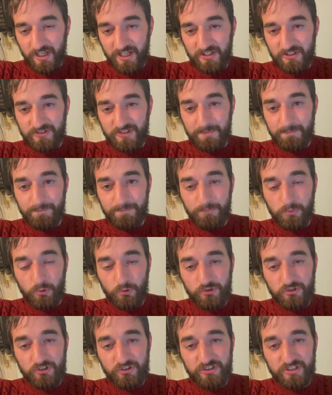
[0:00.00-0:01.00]
it's
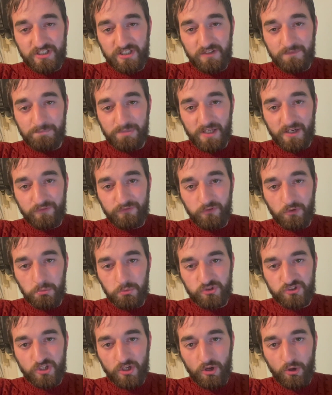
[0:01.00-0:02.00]
important to give
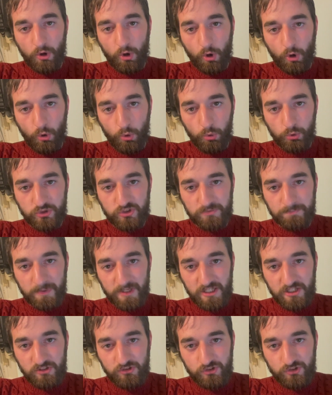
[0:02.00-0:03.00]
platforms to all
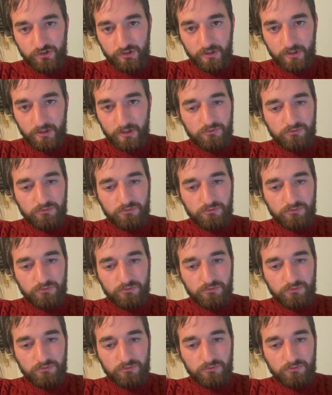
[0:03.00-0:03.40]
speech,